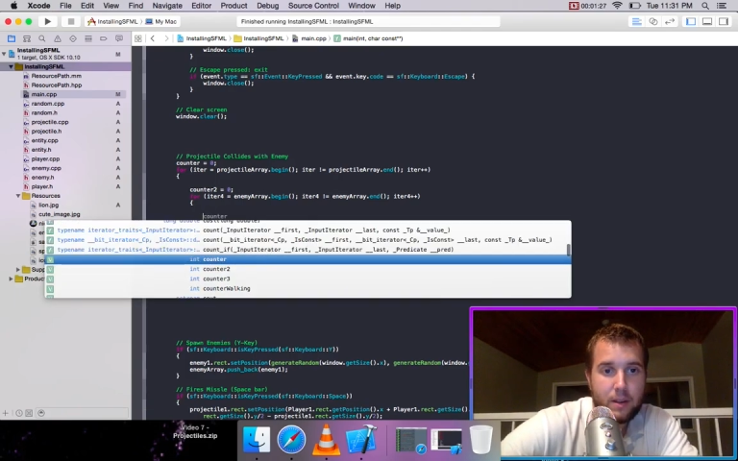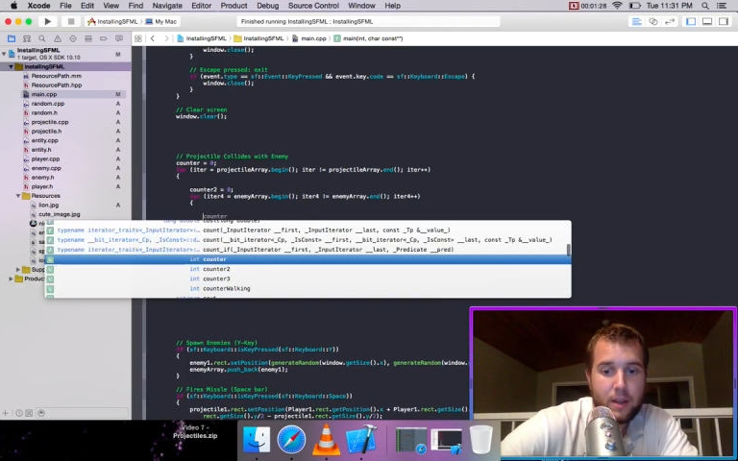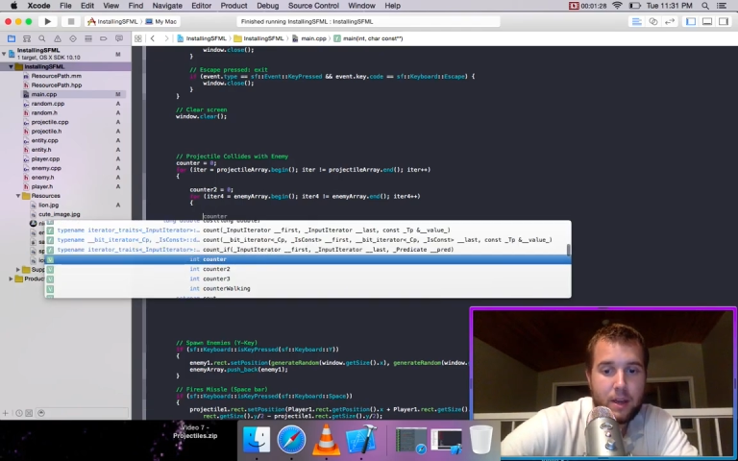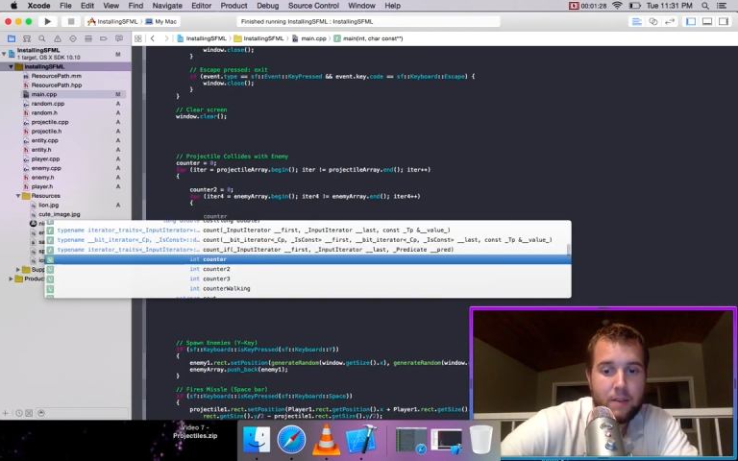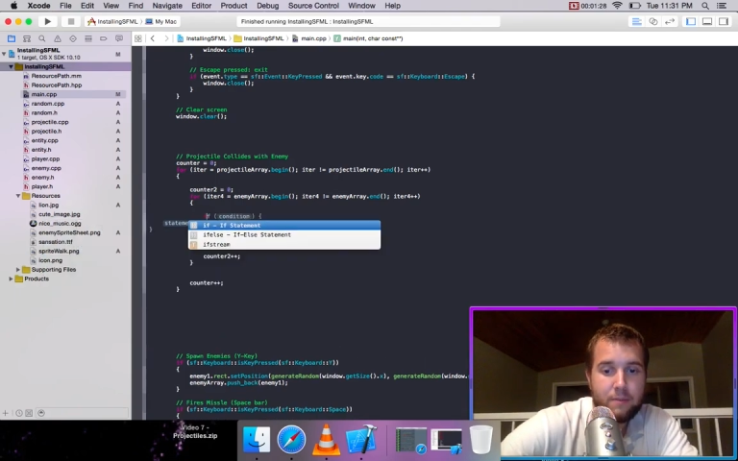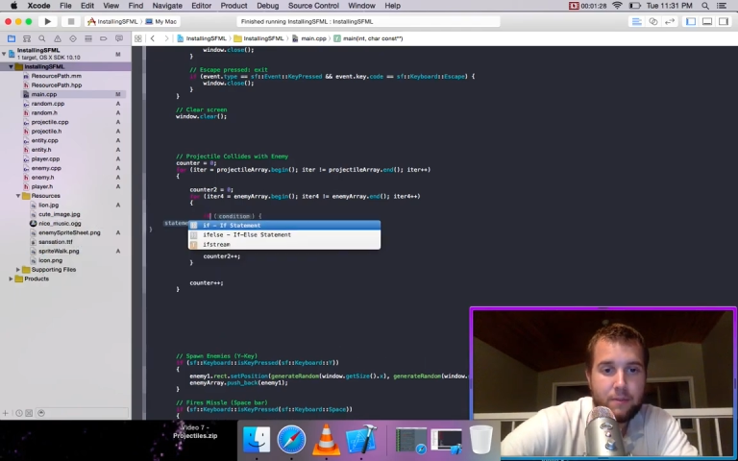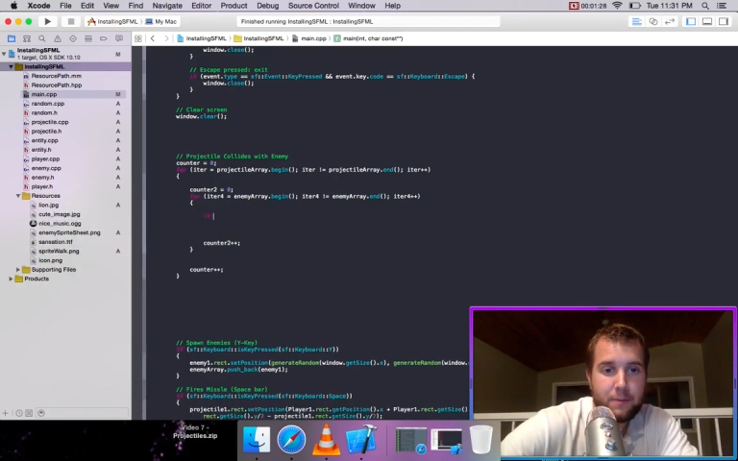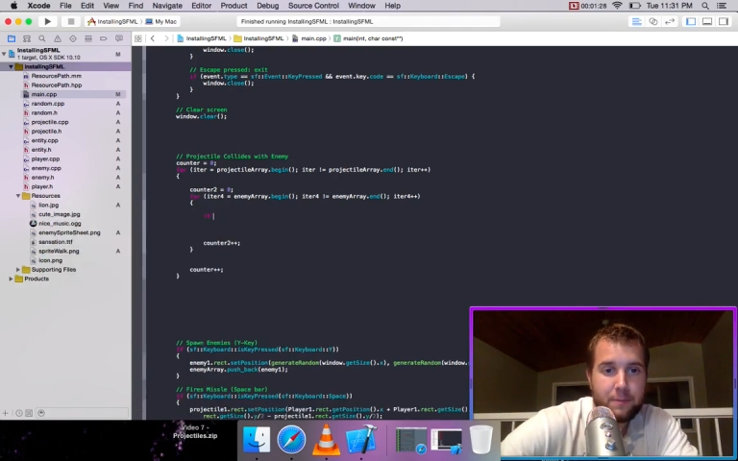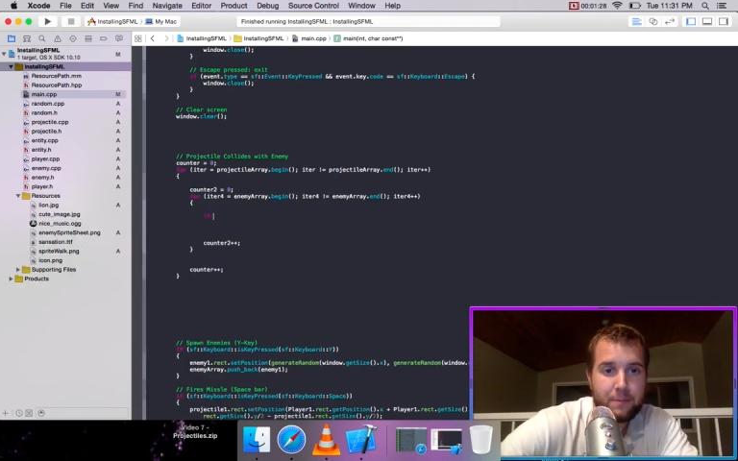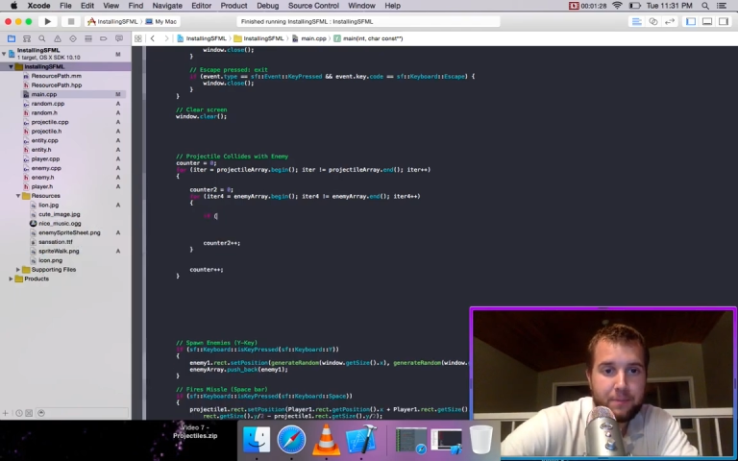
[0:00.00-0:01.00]
if
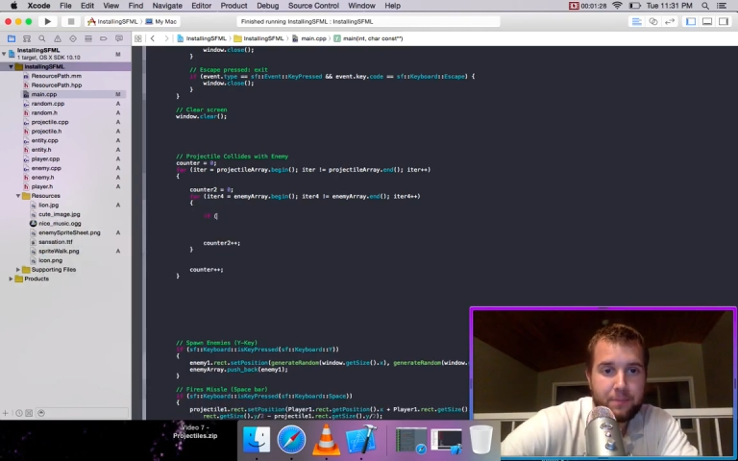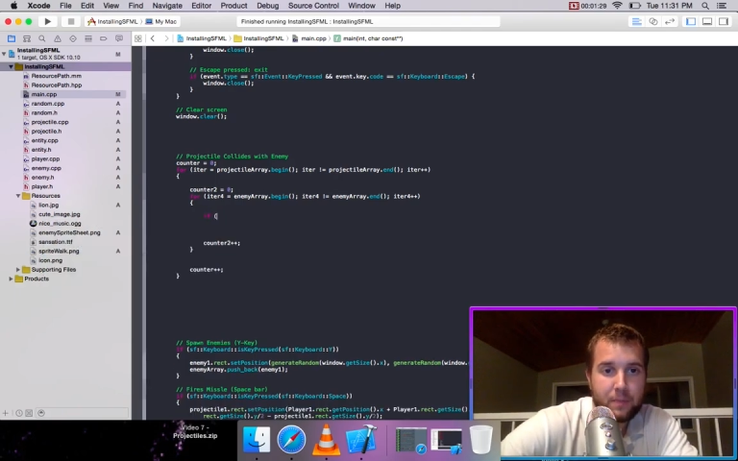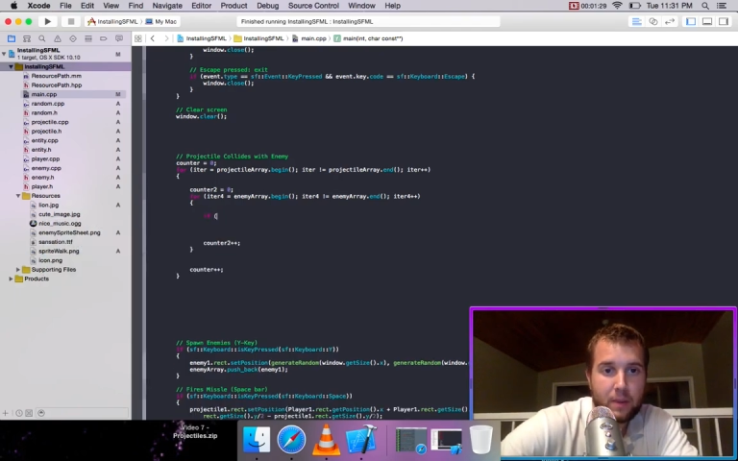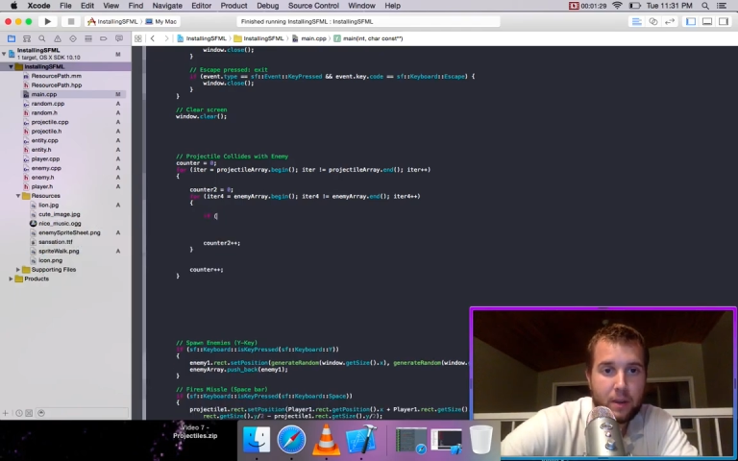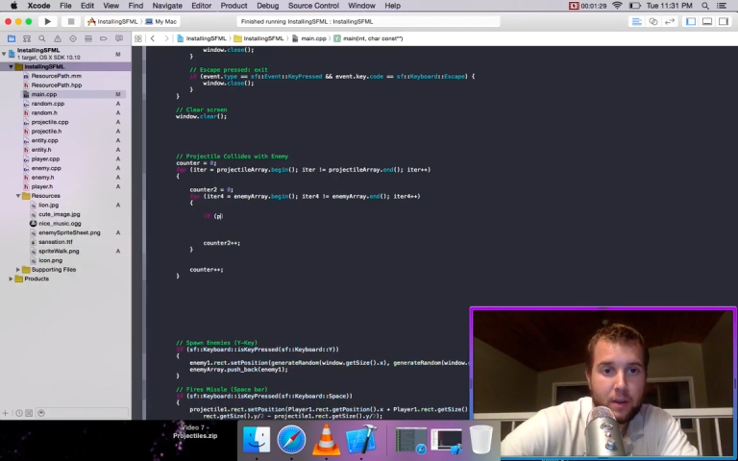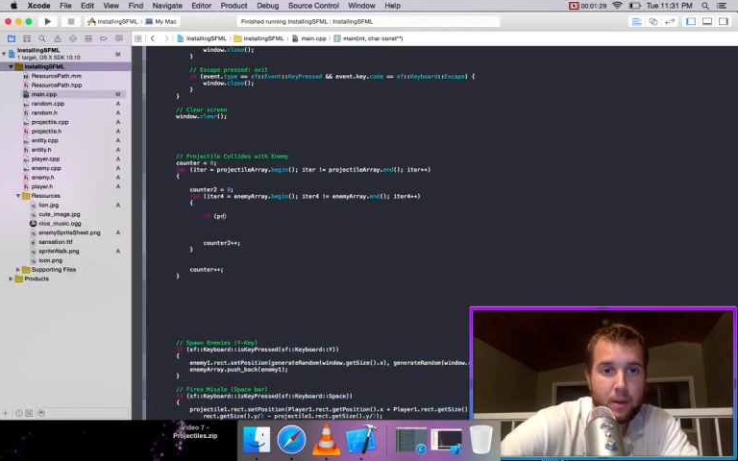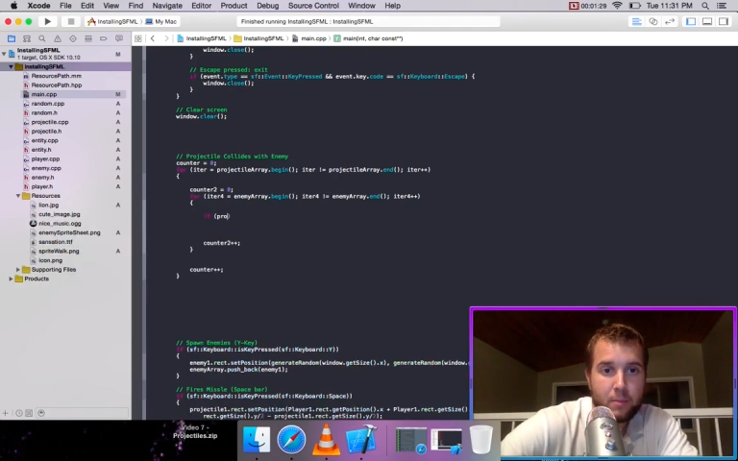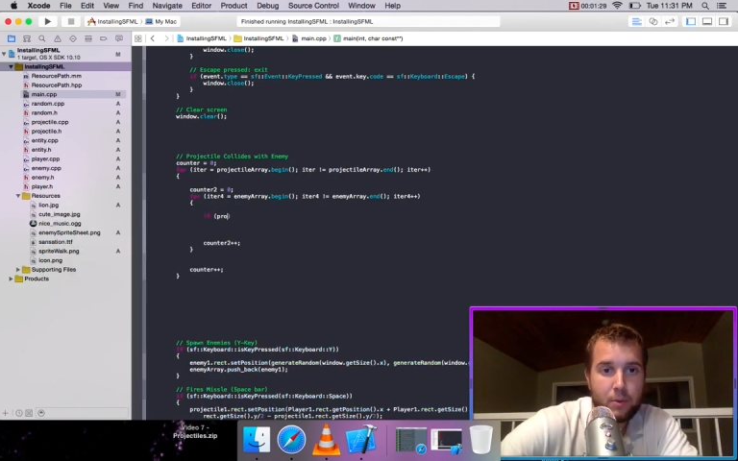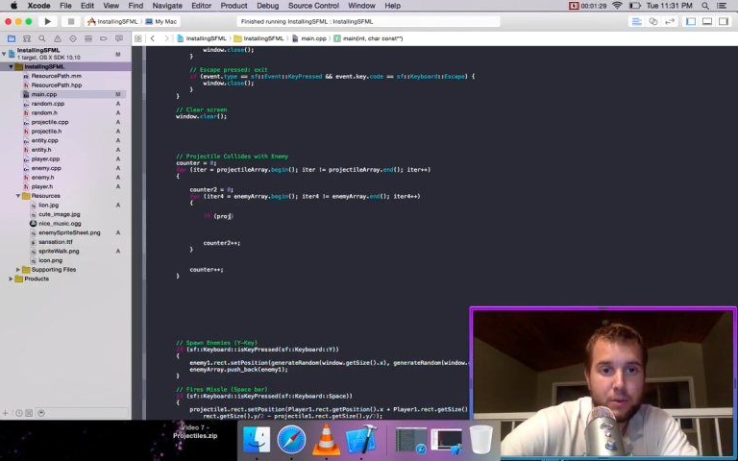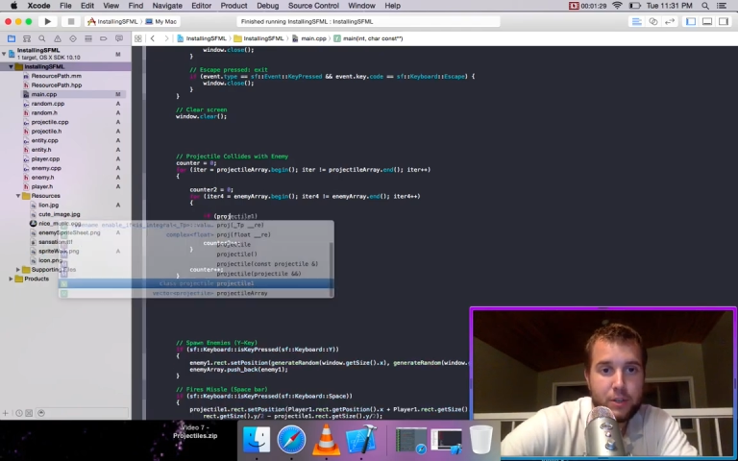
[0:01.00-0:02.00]

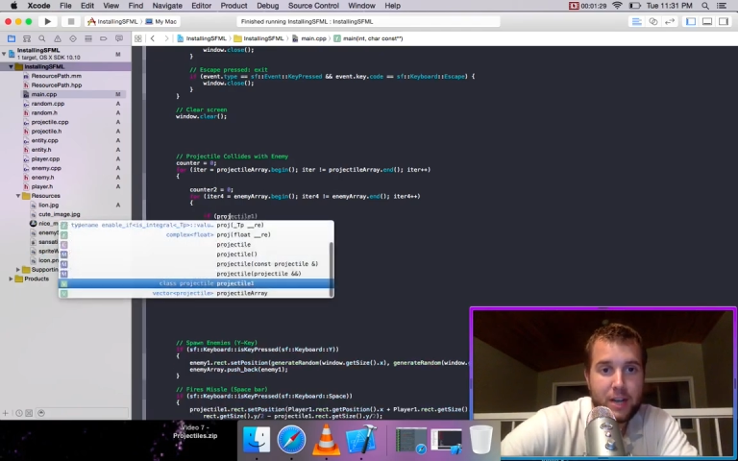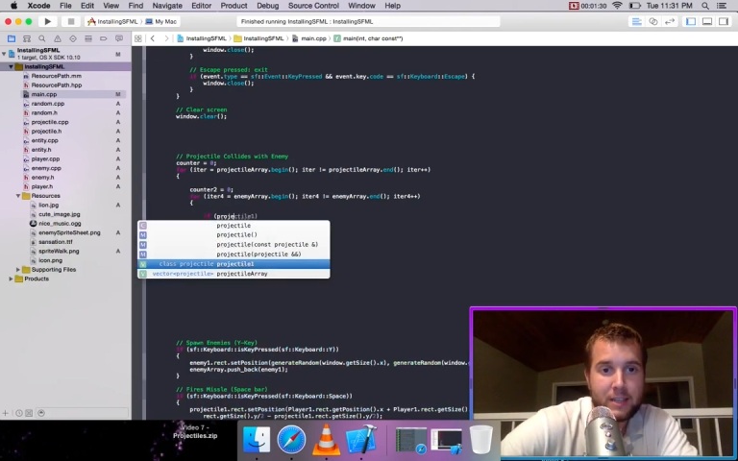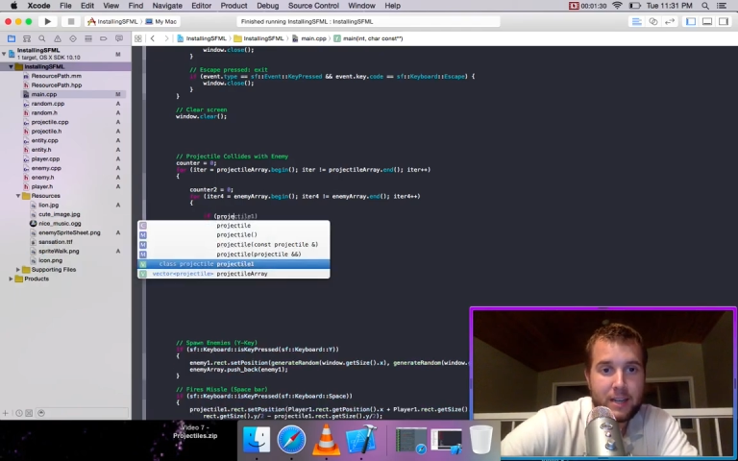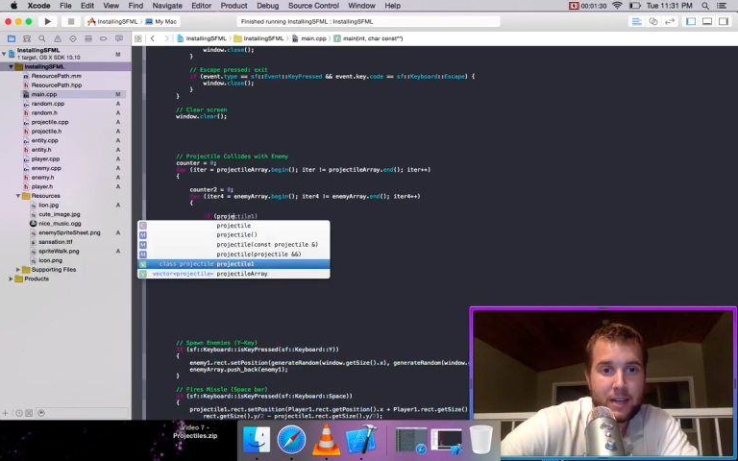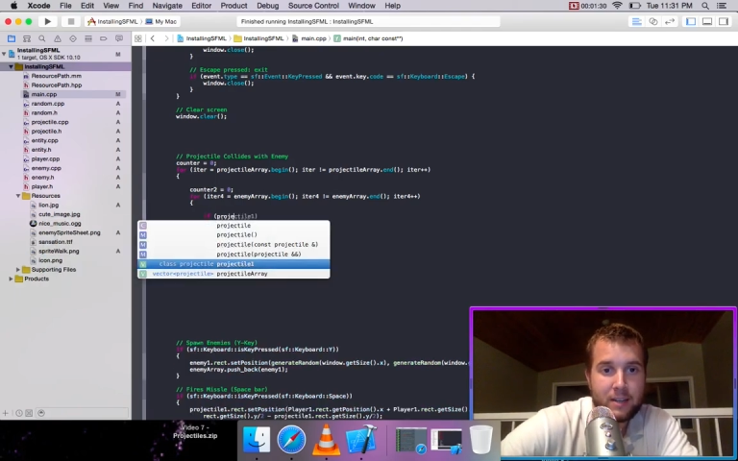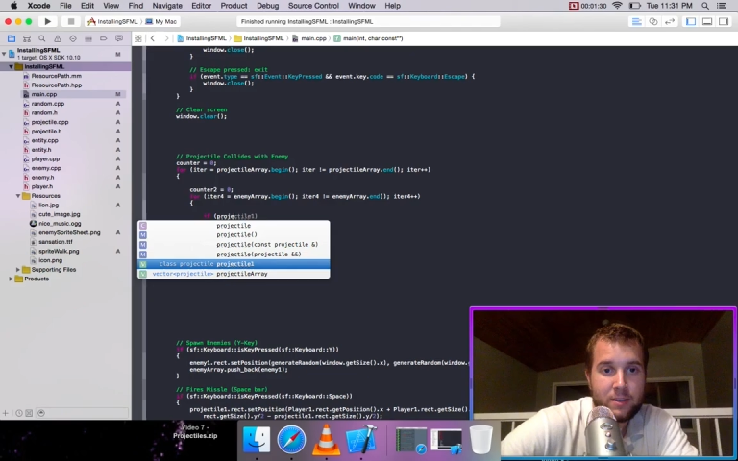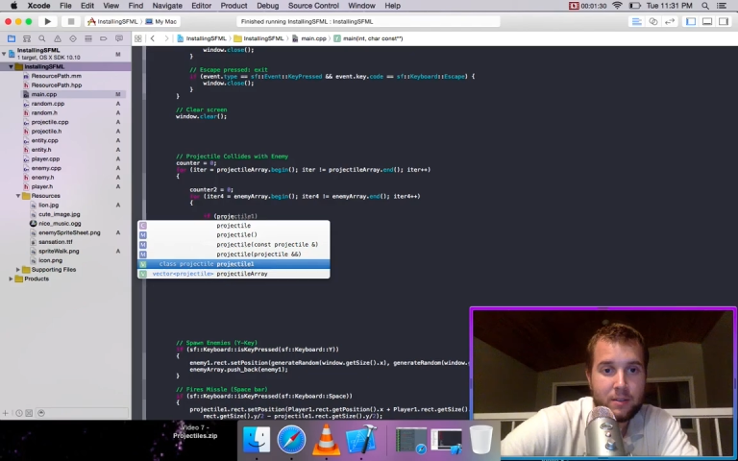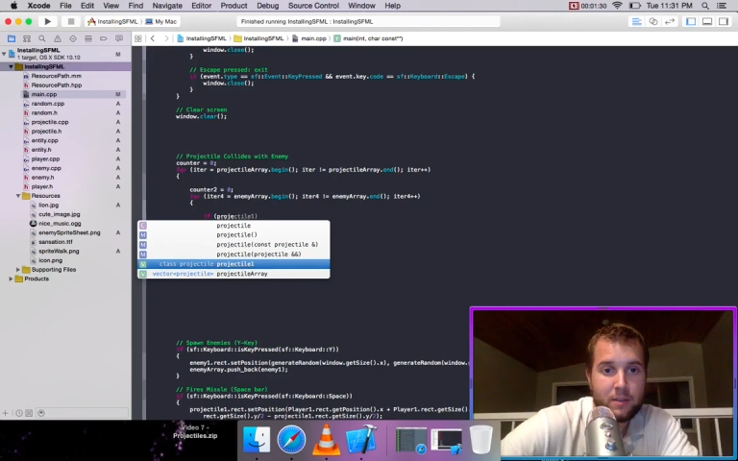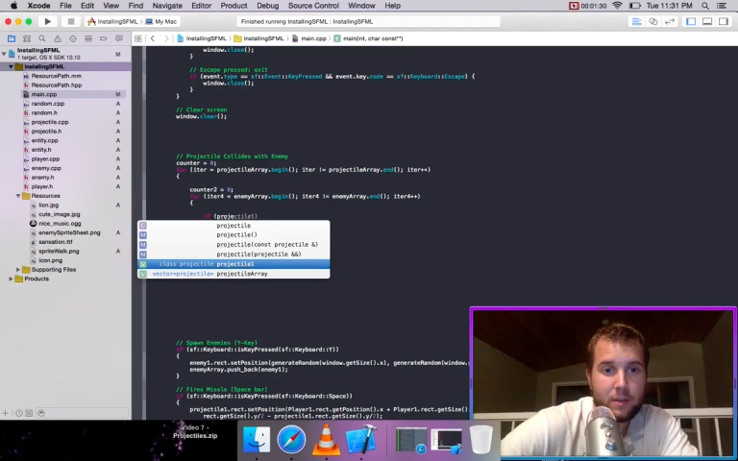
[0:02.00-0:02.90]
projectile